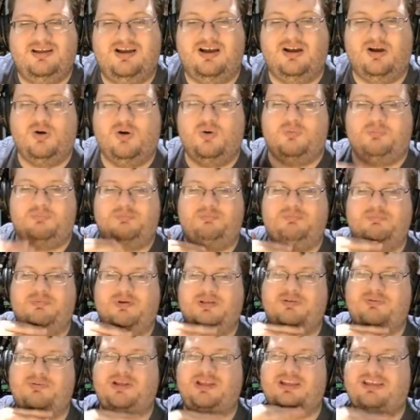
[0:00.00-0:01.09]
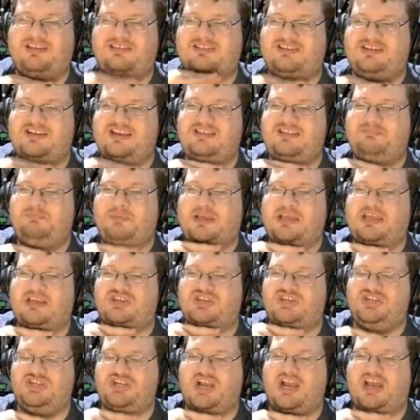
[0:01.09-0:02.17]
oh, by the way, his teeth begin
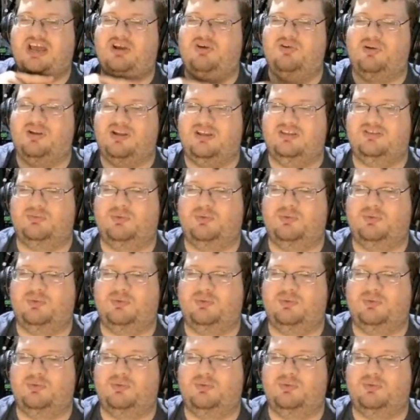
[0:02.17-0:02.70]
chattering as